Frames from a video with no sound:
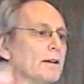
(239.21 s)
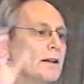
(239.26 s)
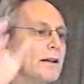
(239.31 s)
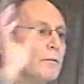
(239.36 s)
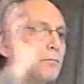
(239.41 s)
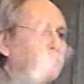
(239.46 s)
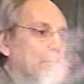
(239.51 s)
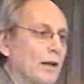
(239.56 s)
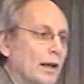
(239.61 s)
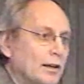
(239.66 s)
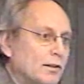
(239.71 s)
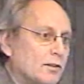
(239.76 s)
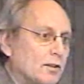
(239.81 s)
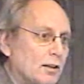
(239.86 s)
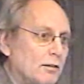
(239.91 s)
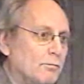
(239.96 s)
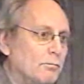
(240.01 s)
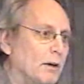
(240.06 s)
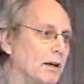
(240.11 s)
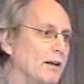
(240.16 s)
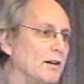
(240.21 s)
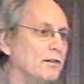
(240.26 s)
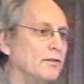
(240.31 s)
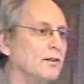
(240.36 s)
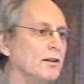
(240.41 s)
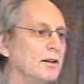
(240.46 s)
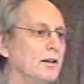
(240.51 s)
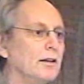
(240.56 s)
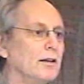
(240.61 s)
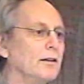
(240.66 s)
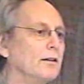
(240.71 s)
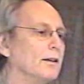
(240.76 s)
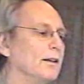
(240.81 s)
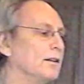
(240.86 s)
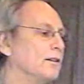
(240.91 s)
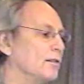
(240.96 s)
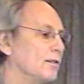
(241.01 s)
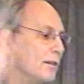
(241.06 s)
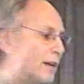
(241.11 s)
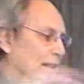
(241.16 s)
in place of medicine,
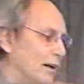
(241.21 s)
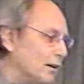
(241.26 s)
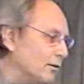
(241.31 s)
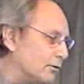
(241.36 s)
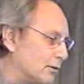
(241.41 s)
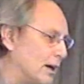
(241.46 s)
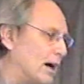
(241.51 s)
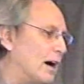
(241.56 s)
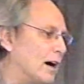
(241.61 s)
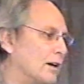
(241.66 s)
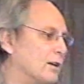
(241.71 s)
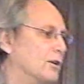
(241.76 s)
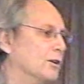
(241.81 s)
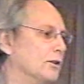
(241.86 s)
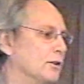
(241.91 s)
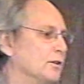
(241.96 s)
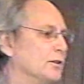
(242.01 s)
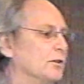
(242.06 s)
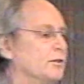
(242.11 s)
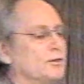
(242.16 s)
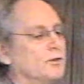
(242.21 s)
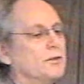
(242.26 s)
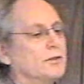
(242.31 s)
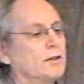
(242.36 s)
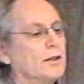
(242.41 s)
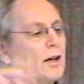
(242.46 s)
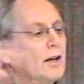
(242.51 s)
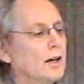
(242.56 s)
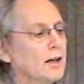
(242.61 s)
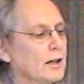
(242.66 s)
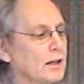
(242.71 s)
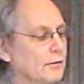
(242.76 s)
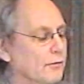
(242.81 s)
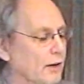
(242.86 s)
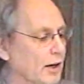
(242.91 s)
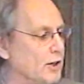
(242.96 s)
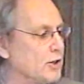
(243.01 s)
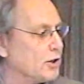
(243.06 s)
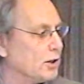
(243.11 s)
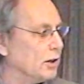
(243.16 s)
instead of doctors,
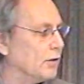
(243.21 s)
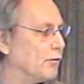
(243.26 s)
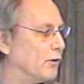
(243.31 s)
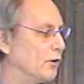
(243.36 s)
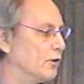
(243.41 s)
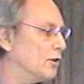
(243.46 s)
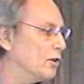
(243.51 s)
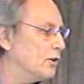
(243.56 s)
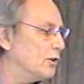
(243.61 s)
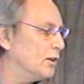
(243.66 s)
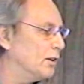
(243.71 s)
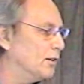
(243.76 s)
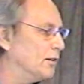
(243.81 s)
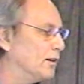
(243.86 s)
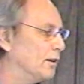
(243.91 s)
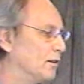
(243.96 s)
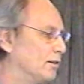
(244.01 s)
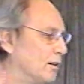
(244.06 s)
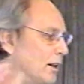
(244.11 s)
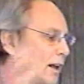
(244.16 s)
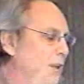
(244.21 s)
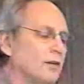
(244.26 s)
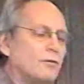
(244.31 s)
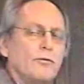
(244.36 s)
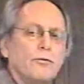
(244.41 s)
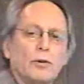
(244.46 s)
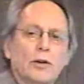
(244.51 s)
conventional physicians, instead of